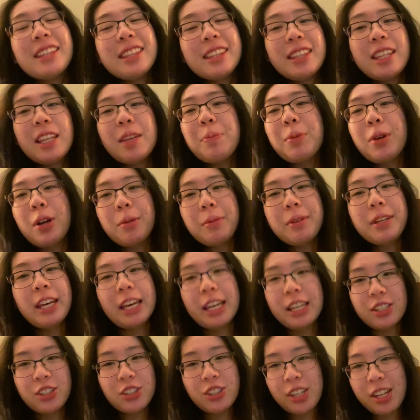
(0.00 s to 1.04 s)
They're probably
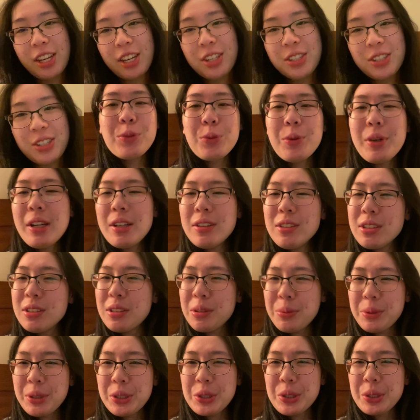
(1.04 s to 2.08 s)
Eshays. What else
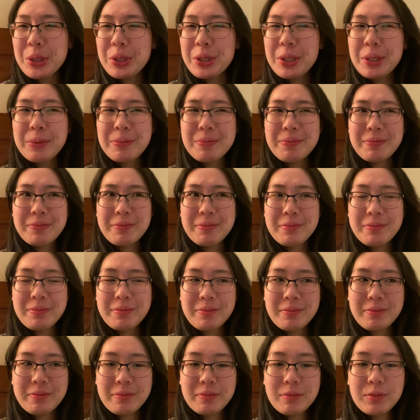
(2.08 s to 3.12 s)
did we do?
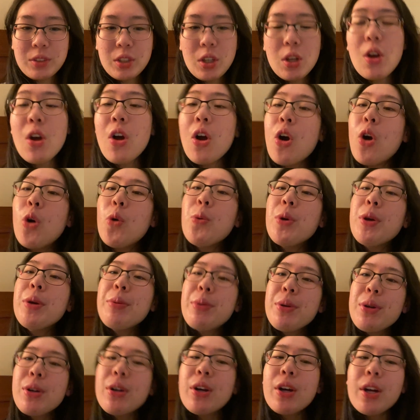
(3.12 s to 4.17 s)

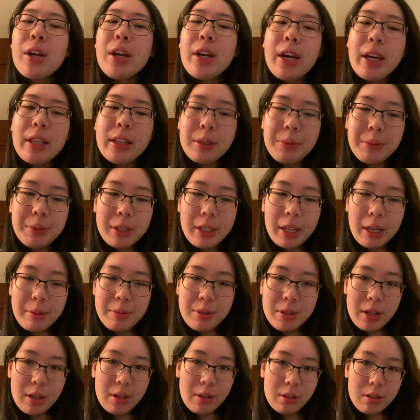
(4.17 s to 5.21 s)
Oh, and then we came
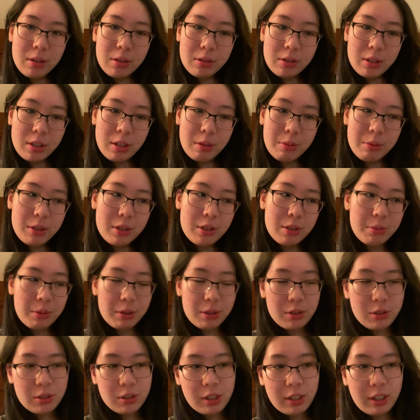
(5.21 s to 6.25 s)
to our hotel. We just
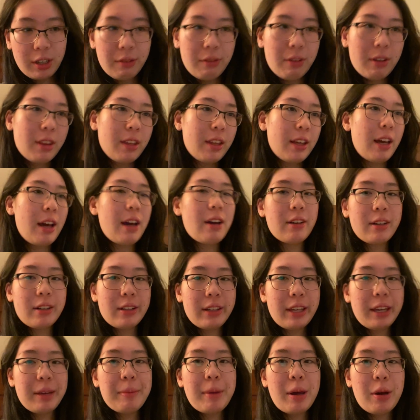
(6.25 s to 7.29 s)
went to check everything out,
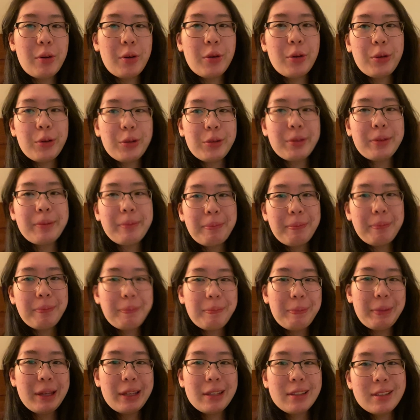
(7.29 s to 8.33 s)
claim our own
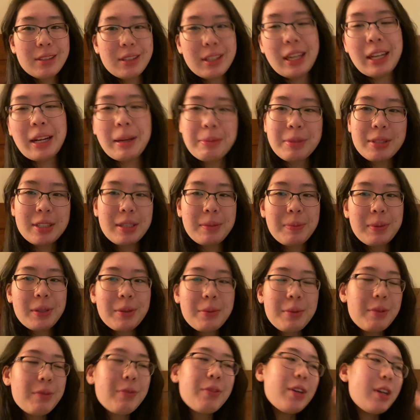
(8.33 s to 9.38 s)
beds. And I'm sleeping
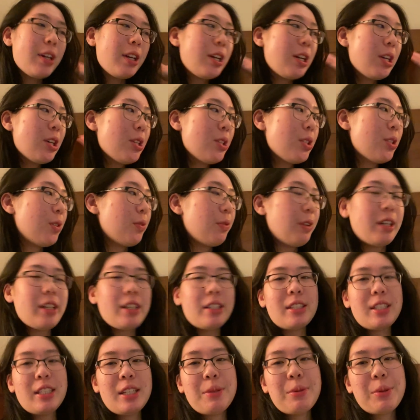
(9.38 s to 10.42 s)
with
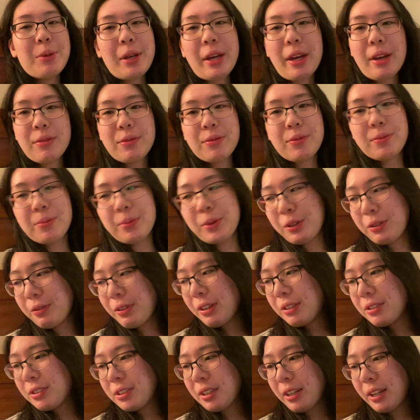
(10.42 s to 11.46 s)
Serenity. We have both
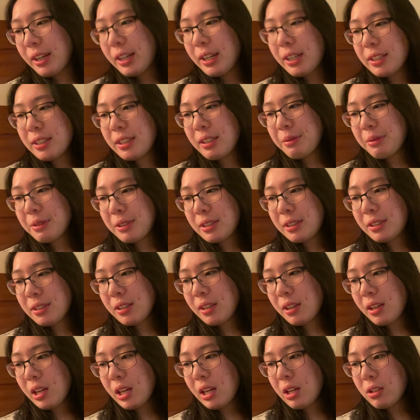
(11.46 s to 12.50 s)
our sides, and we
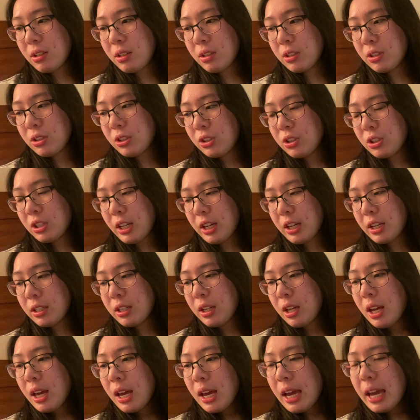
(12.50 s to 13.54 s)
set our luggage down.
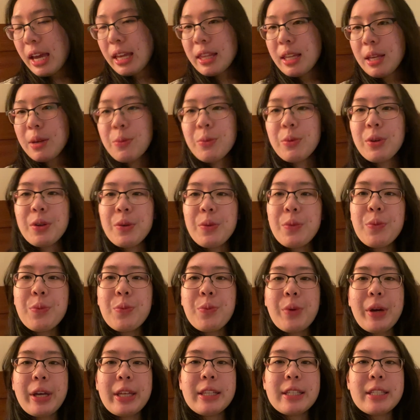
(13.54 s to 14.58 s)
And then we
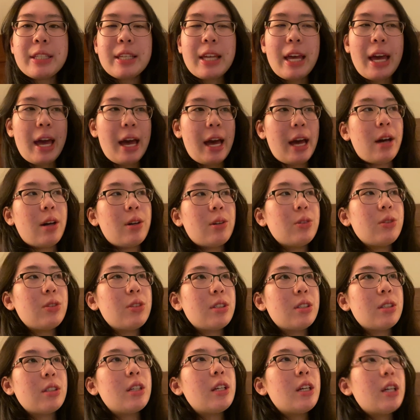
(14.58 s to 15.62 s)
went out
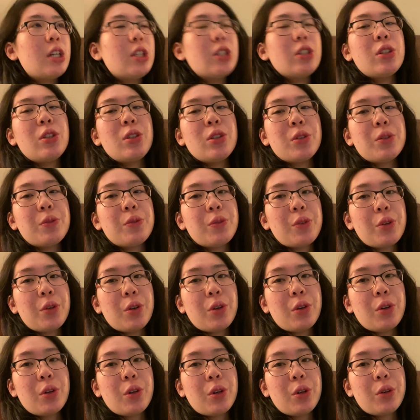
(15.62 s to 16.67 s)
to look
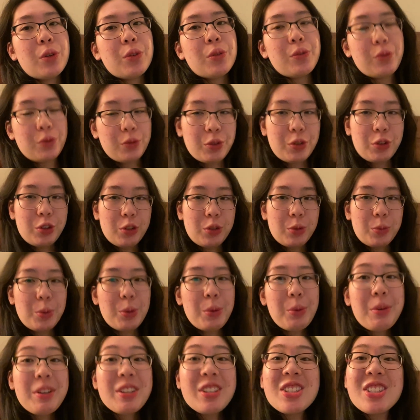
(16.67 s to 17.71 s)
for food. We
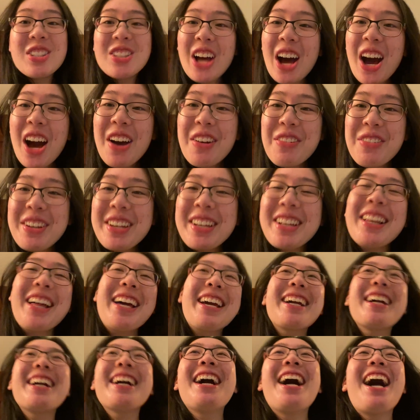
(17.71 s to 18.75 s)
were starving,
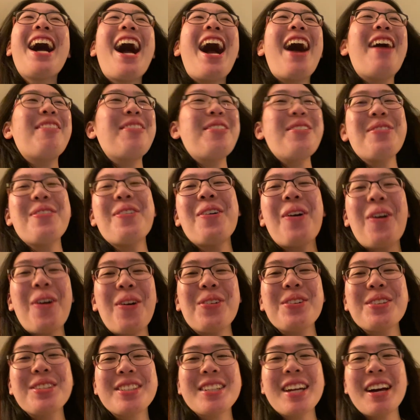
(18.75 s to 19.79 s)
like, we were
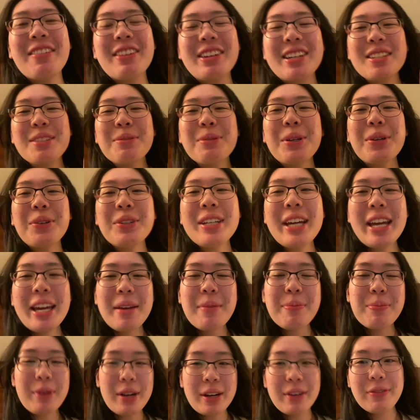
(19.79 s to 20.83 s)
all starving because we only
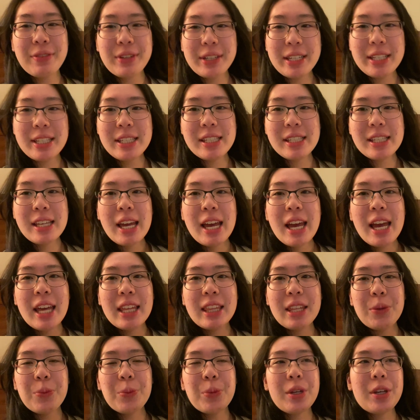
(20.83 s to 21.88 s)
ate breakfast.
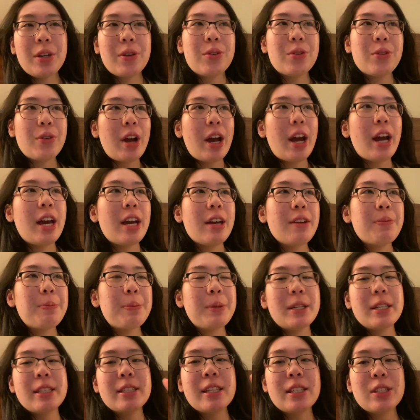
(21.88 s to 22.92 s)
And then we arrived
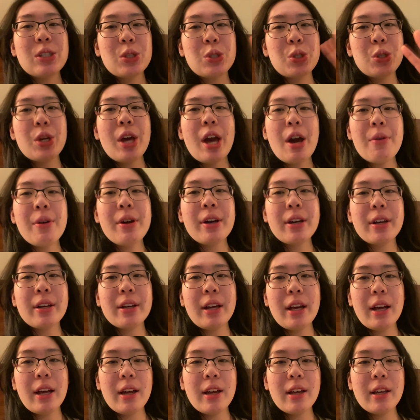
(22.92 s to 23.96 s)
because there's a 2-hour
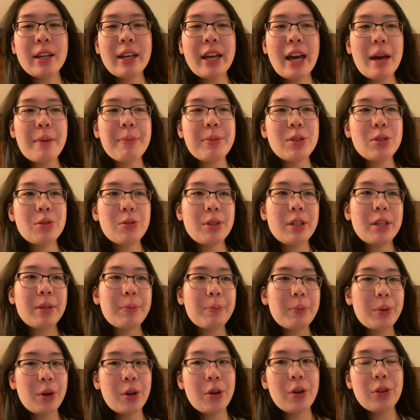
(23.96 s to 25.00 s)
gap between
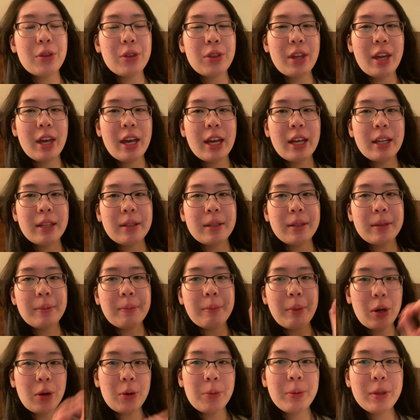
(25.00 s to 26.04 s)
Perth and
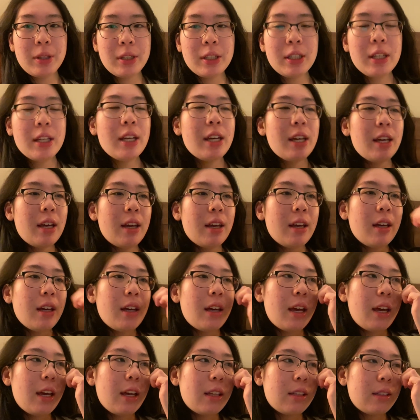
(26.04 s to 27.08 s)
Melbourne.
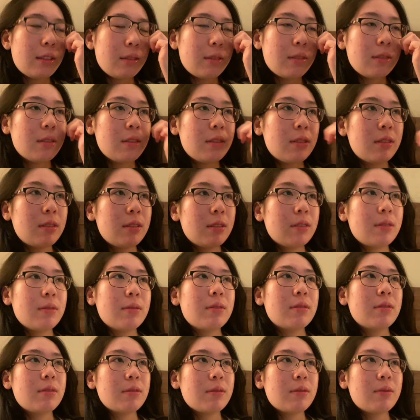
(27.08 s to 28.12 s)
And
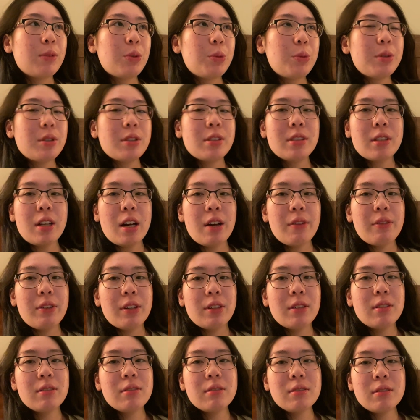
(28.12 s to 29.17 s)
we were
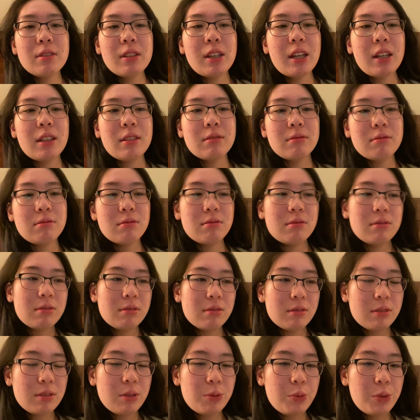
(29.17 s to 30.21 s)
starving, and
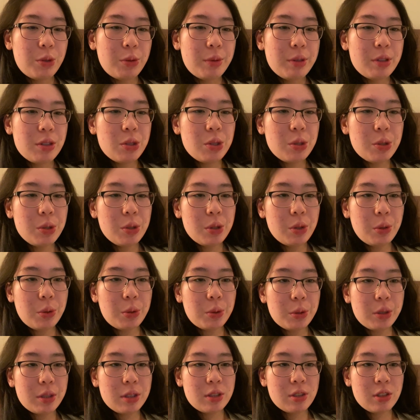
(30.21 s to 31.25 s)
we went to
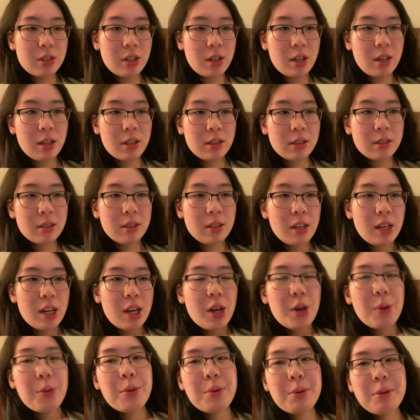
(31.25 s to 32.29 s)
Hawker Chan.
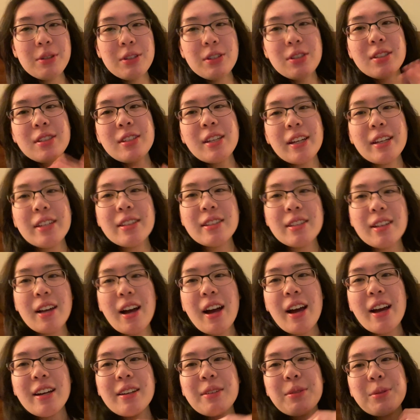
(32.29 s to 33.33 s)
We were just like
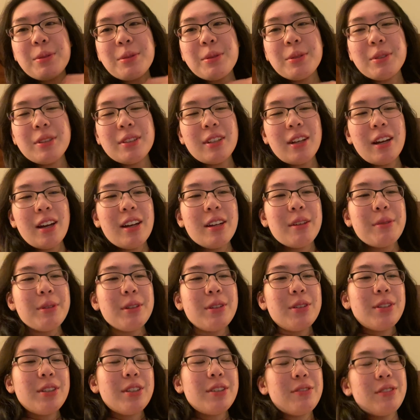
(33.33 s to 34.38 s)
tired. We
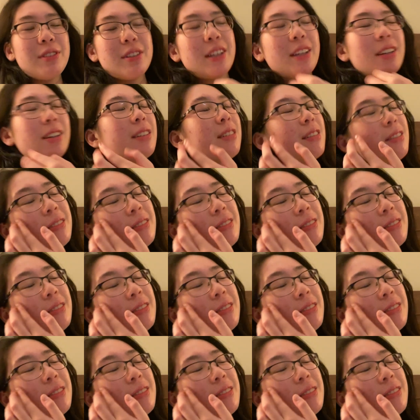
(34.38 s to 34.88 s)
couldn't even, like,